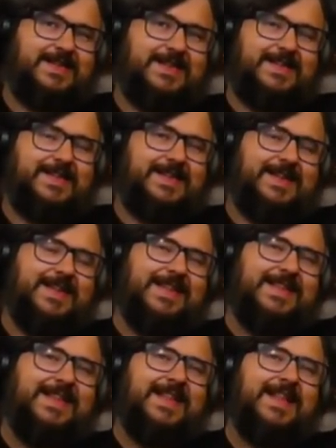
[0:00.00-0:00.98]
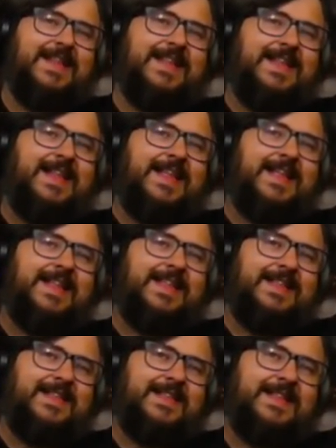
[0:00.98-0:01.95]

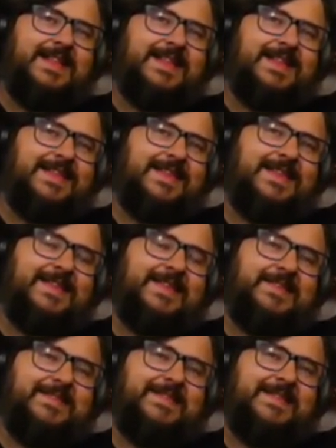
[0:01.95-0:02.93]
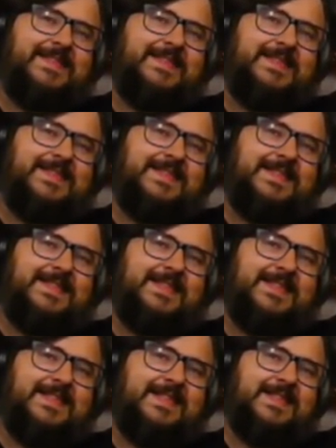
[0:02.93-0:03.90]

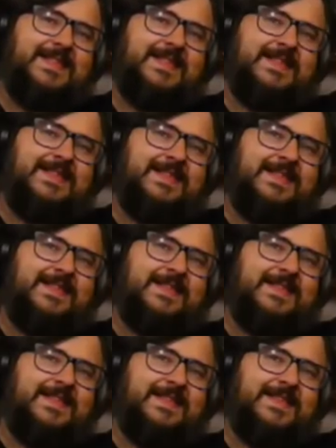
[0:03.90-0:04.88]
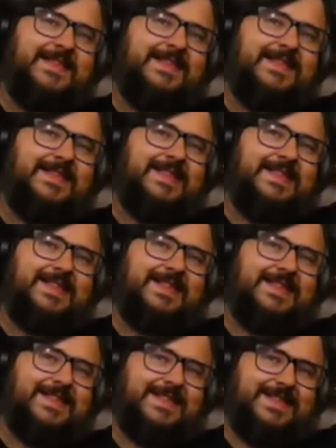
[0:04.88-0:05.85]

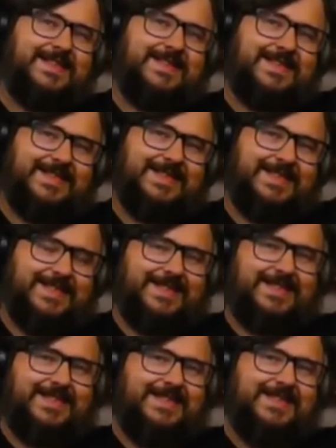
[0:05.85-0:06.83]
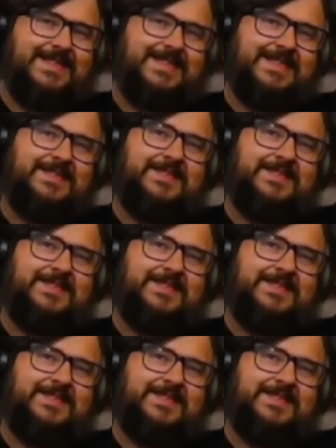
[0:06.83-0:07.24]
[no speech]